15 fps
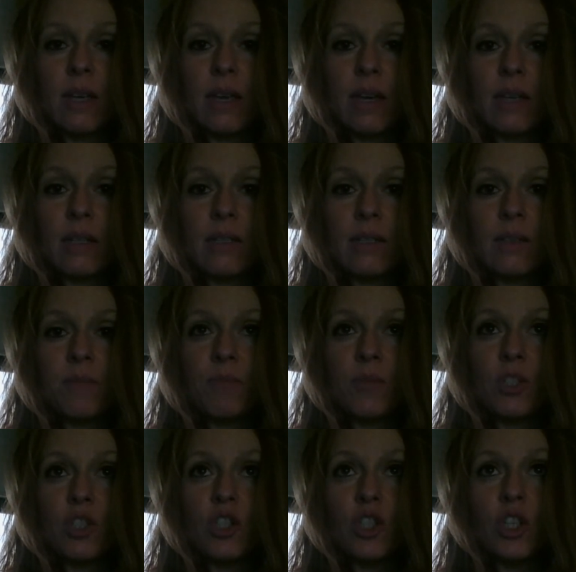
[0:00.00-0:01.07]
And
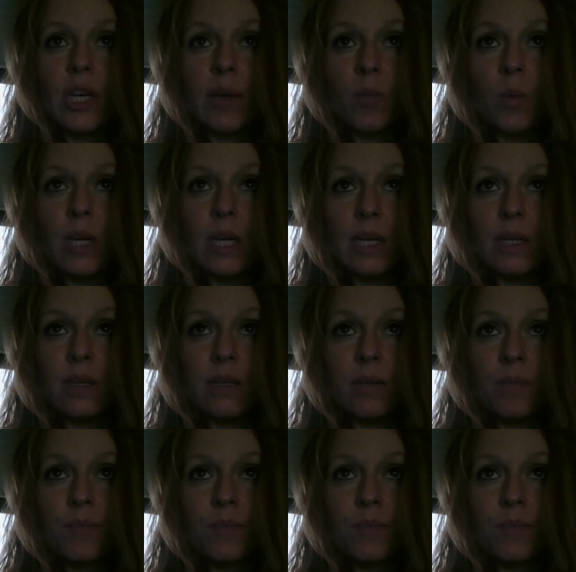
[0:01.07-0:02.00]
should I win,